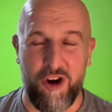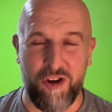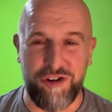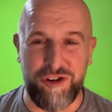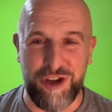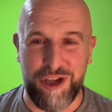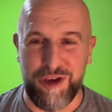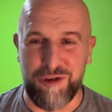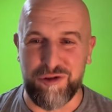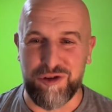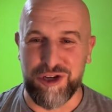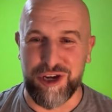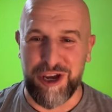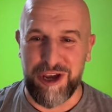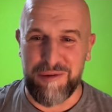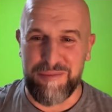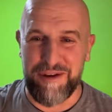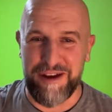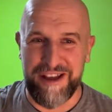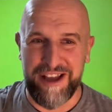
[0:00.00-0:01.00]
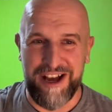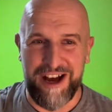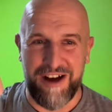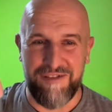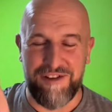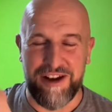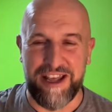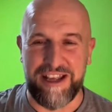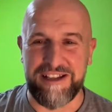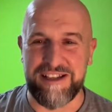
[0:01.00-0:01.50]
on YouTube.
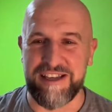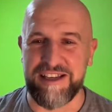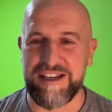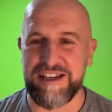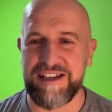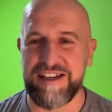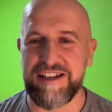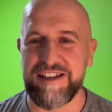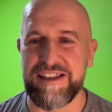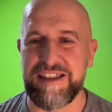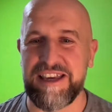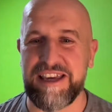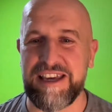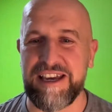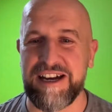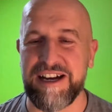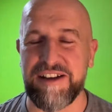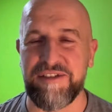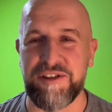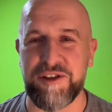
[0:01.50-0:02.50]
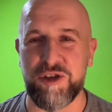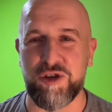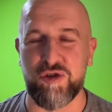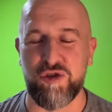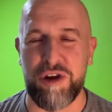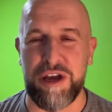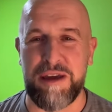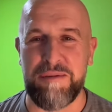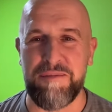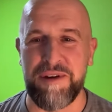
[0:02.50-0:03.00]
I've linked the
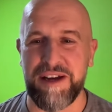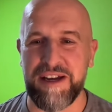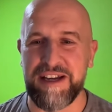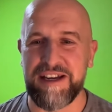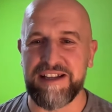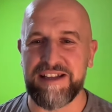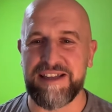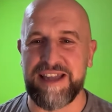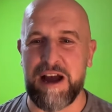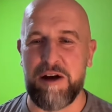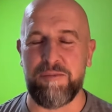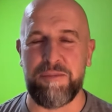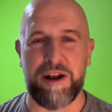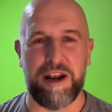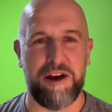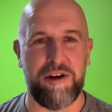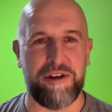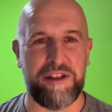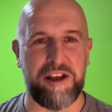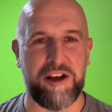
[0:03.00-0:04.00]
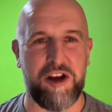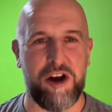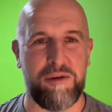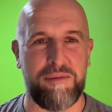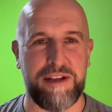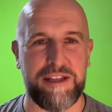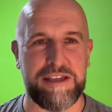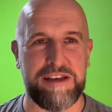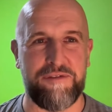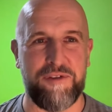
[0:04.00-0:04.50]
stream down below in the
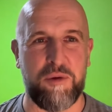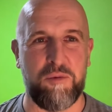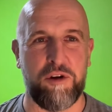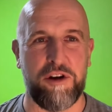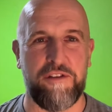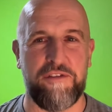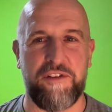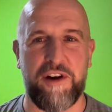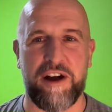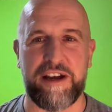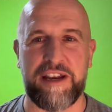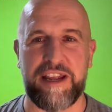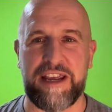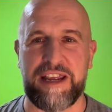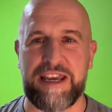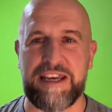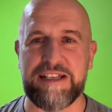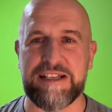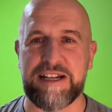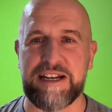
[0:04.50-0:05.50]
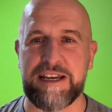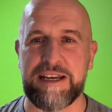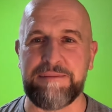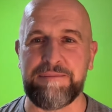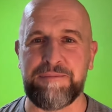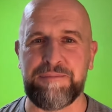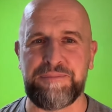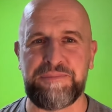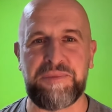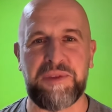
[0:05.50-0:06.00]
comments if you want to find it
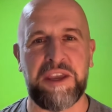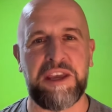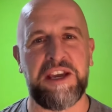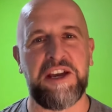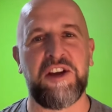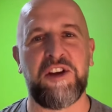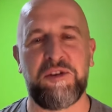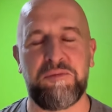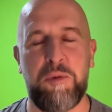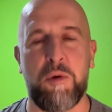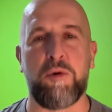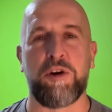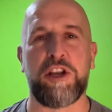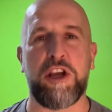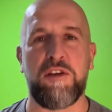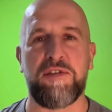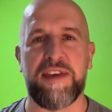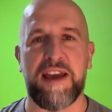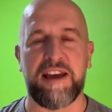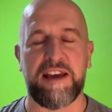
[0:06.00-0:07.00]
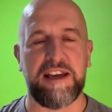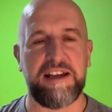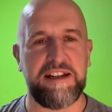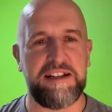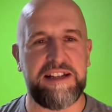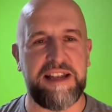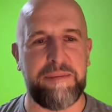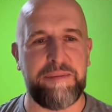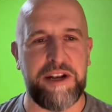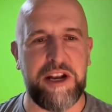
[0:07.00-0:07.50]
easily. But what do you think?
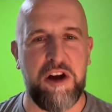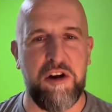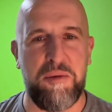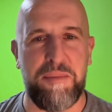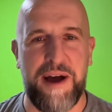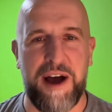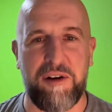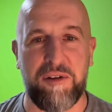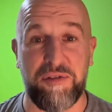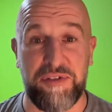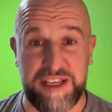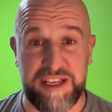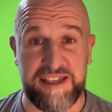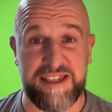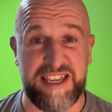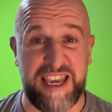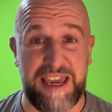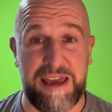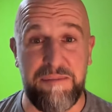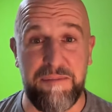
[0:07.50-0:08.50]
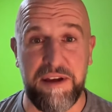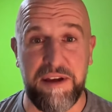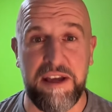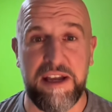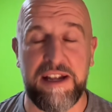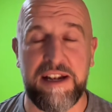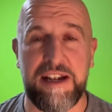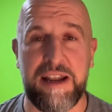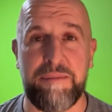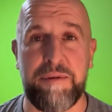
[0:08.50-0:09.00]
Let me know about this team.
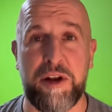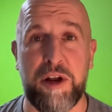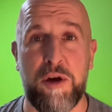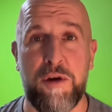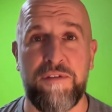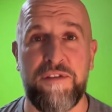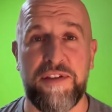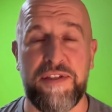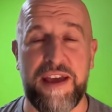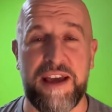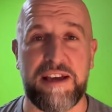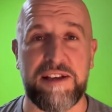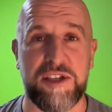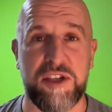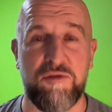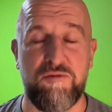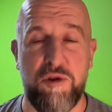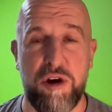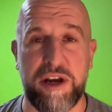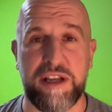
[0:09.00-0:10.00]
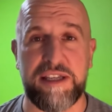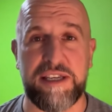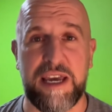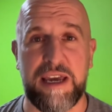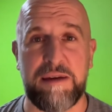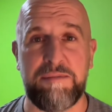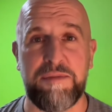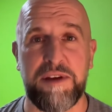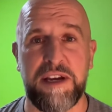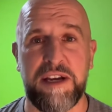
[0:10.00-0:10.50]
Let me know if you think it's the right
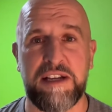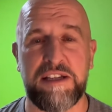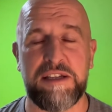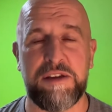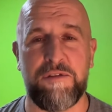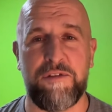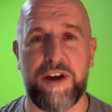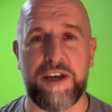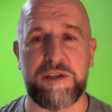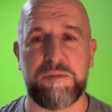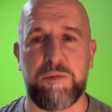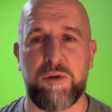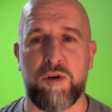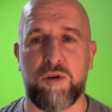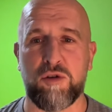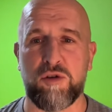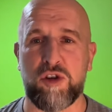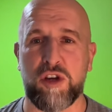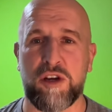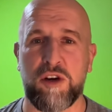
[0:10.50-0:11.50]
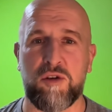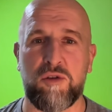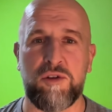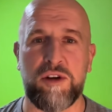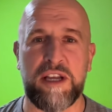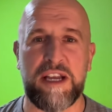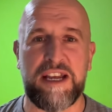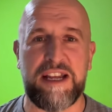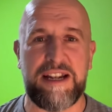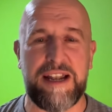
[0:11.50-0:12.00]
team to face
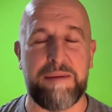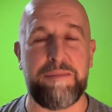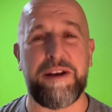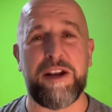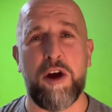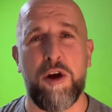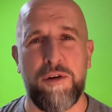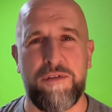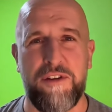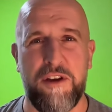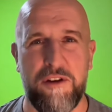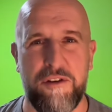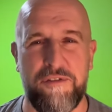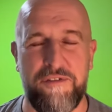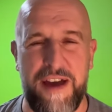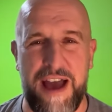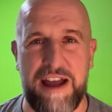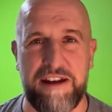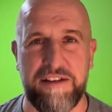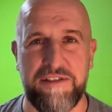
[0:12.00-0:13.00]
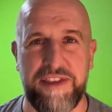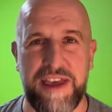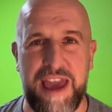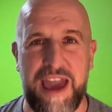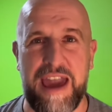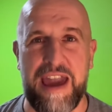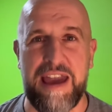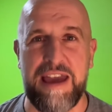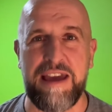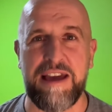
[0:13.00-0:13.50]
Portugal. Let me know if you're a fan of
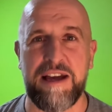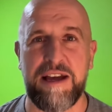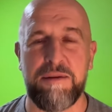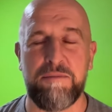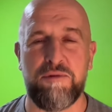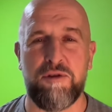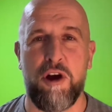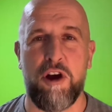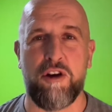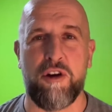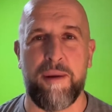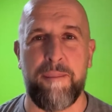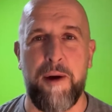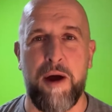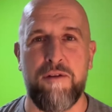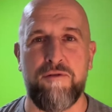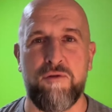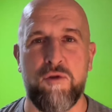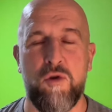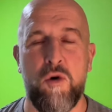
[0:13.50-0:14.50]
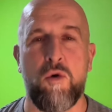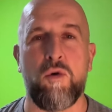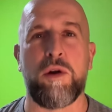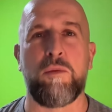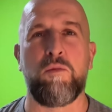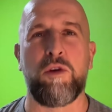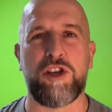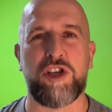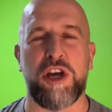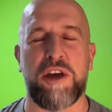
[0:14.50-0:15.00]
the A program
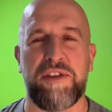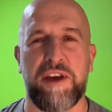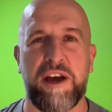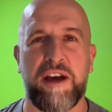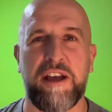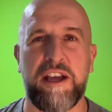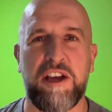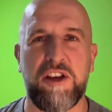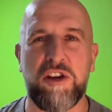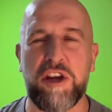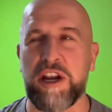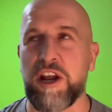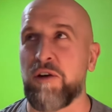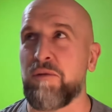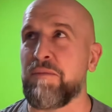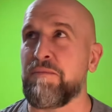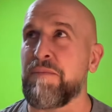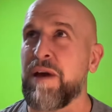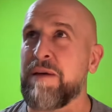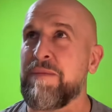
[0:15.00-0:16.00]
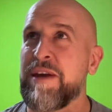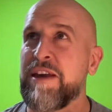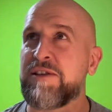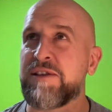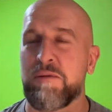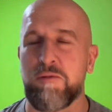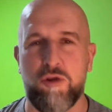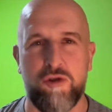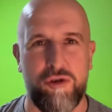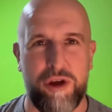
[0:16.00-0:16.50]
overall, and which other, you know, maybe
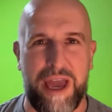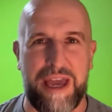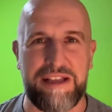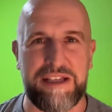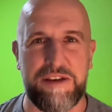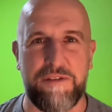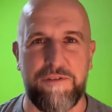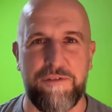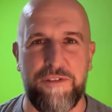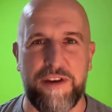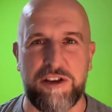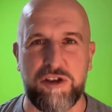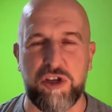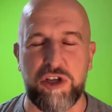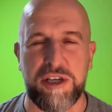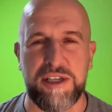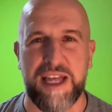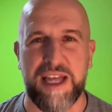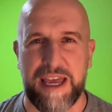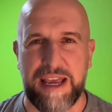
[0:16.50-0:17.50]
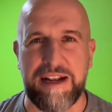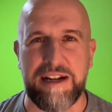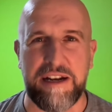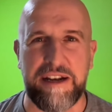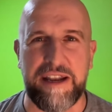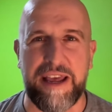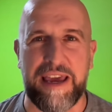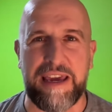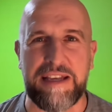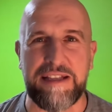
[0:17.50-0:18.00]
some creative fixtures that
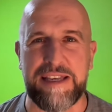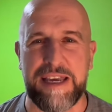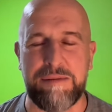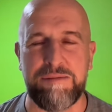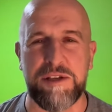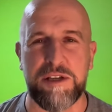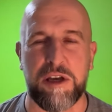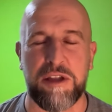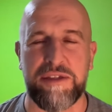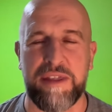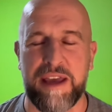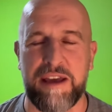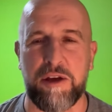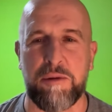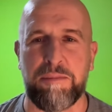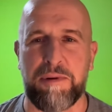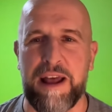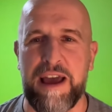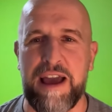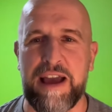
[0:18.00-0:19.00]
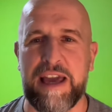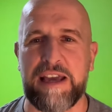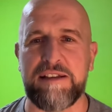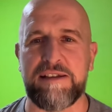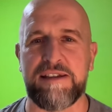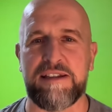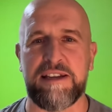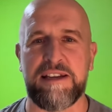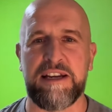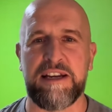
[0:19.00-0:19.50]
England A teams could play
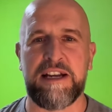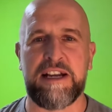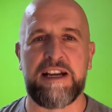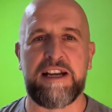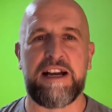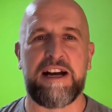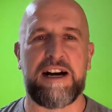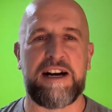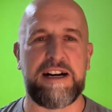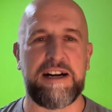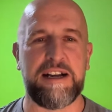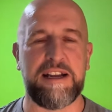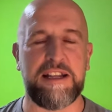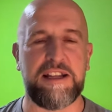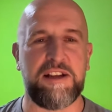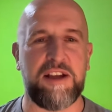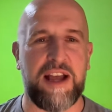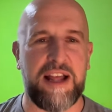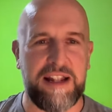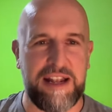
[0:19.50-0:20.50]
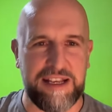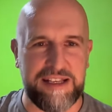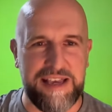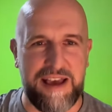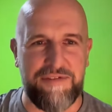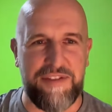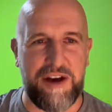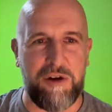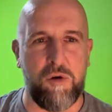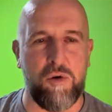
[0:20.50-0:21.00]
against. Let's
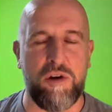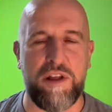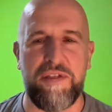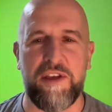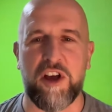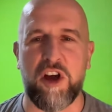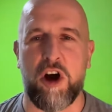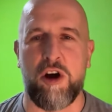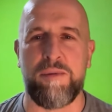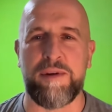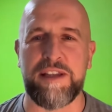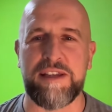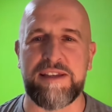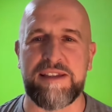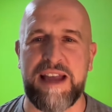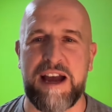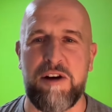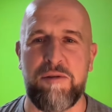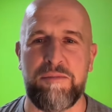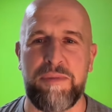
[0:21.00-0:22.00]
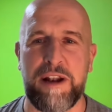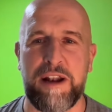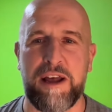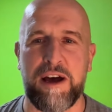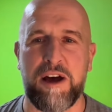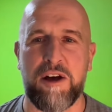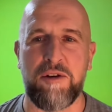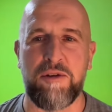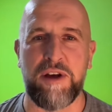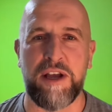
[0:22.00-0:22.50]
have that all in the comments down
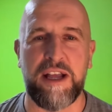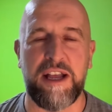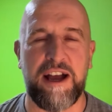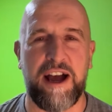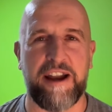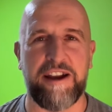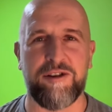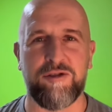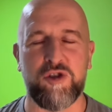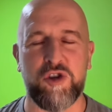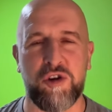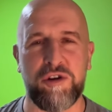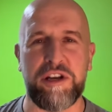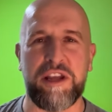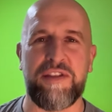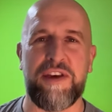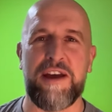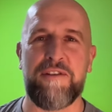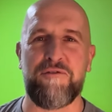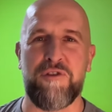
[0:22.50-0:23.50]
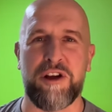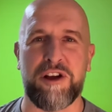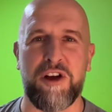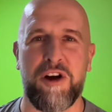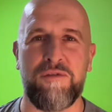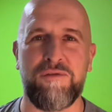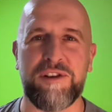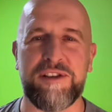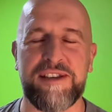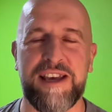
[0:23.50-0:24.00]
below, and I'll join you there for a
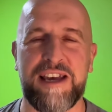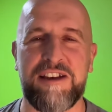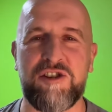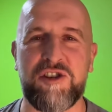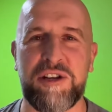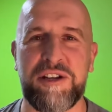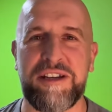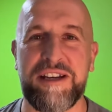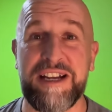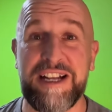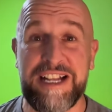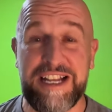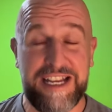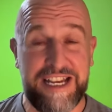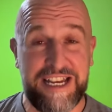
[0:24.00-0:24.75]
conversation.